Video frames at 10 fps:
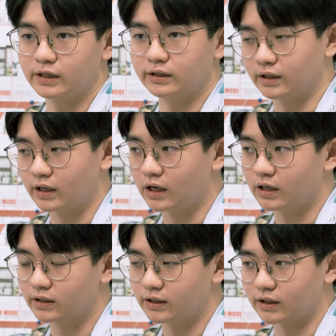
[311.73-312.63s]
and then
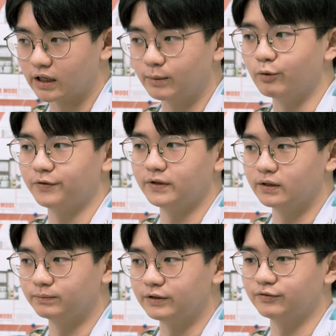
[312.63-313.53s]
I can come up
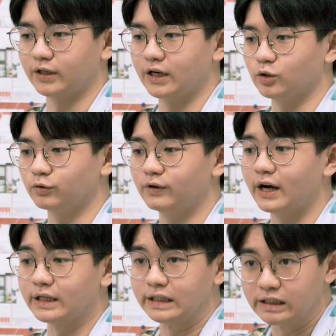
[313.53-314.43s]
with different kind of
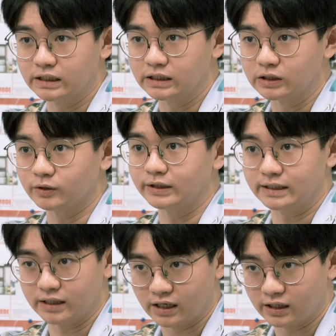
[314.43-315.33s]
ideas or
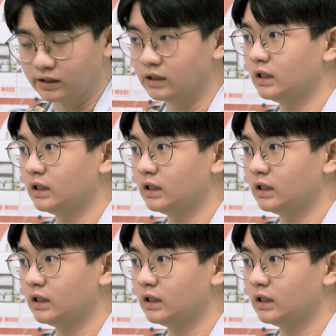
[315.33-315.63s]
design